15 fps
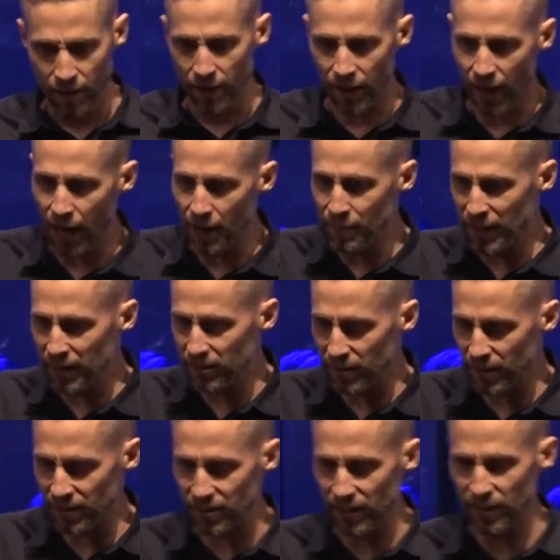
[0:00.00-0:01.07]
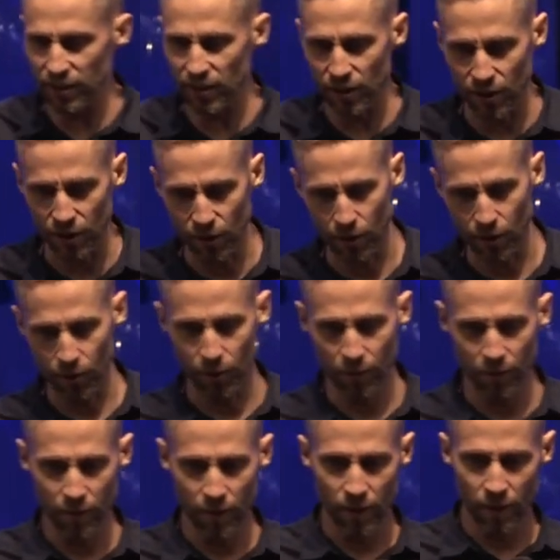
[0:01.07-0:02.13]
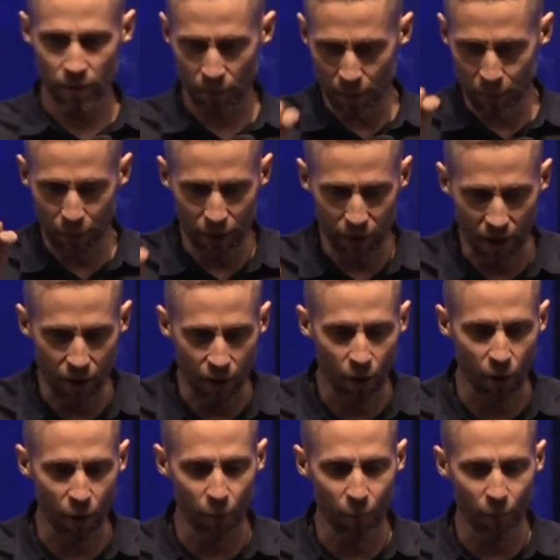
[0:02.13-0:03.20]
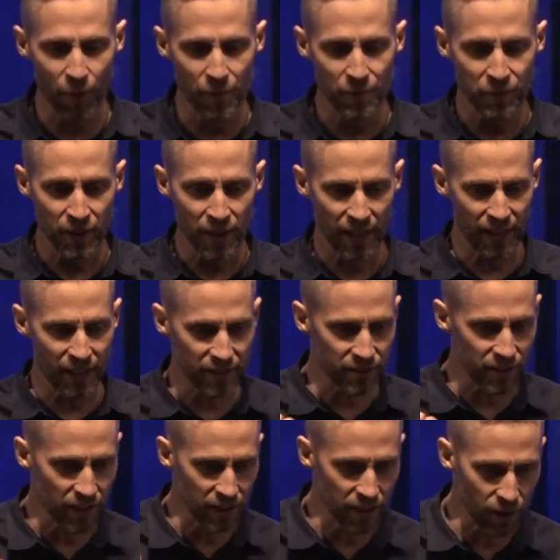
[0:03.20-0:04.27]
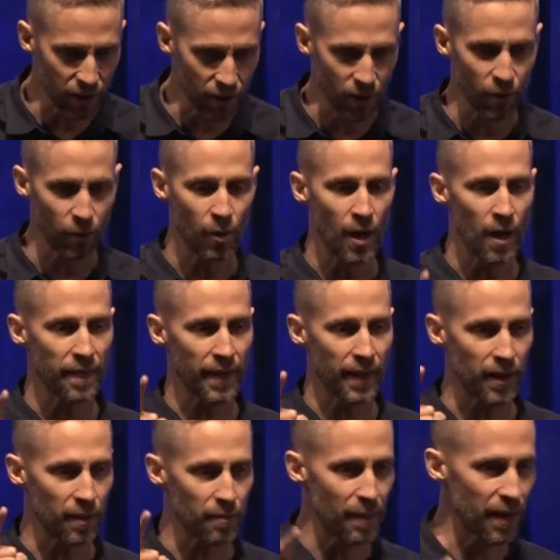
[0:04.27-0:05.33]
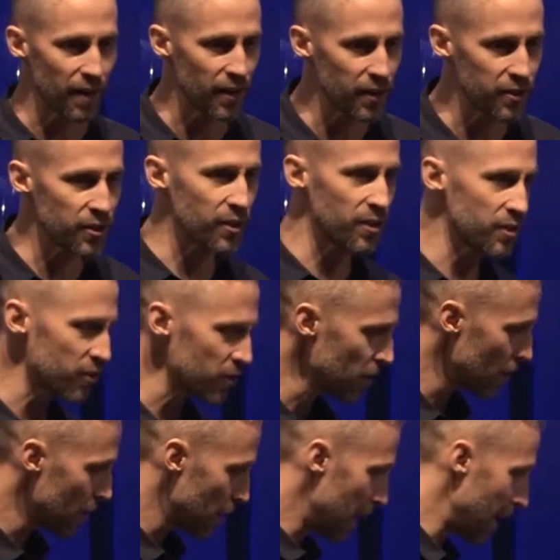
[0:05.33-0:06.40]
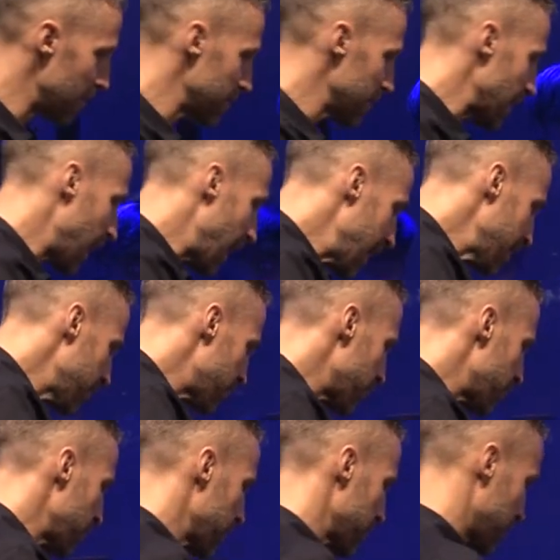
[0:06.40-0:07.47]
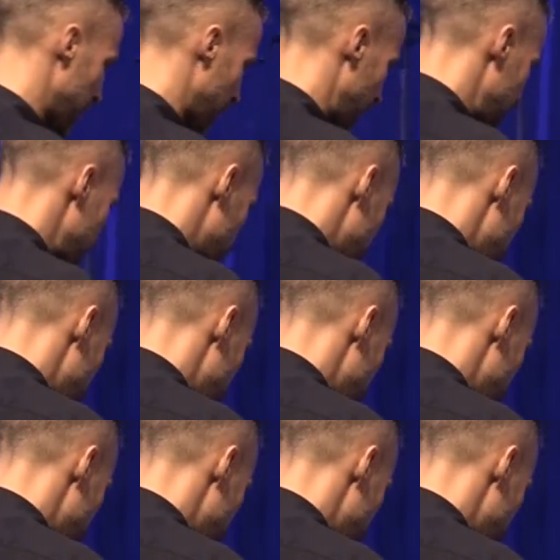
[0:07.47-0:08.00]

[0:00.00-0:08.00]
God, because it is in you we put our hope. It is in you that our marriages have life and